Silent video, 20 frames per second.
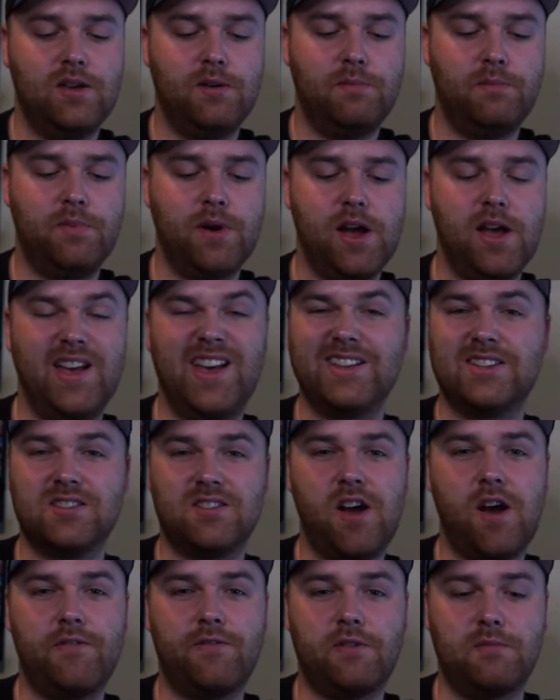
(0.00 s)
But it's
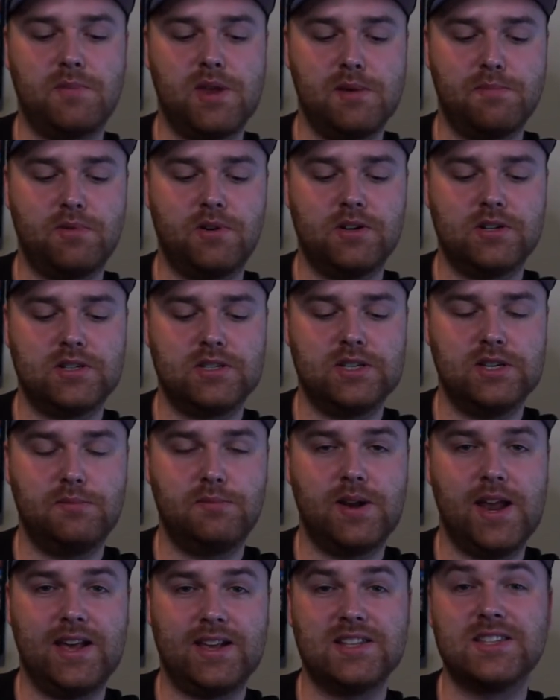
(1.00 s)
not for me personally,
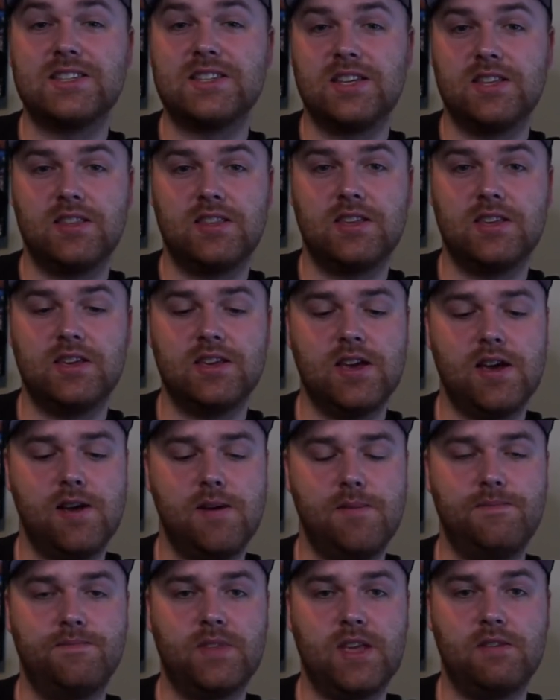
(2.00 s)
but I can see the
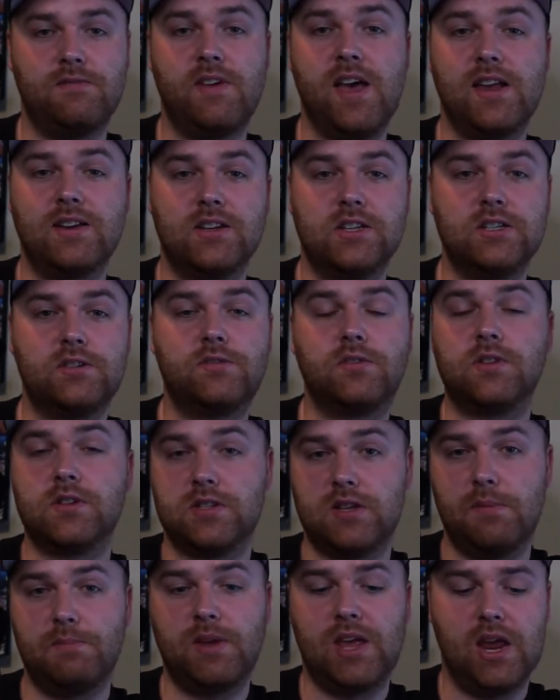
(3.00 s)
advantage for
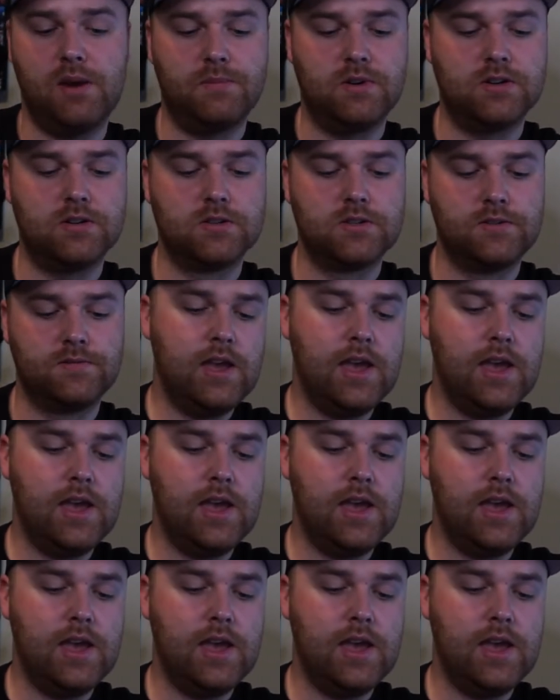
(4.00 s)
some gamers.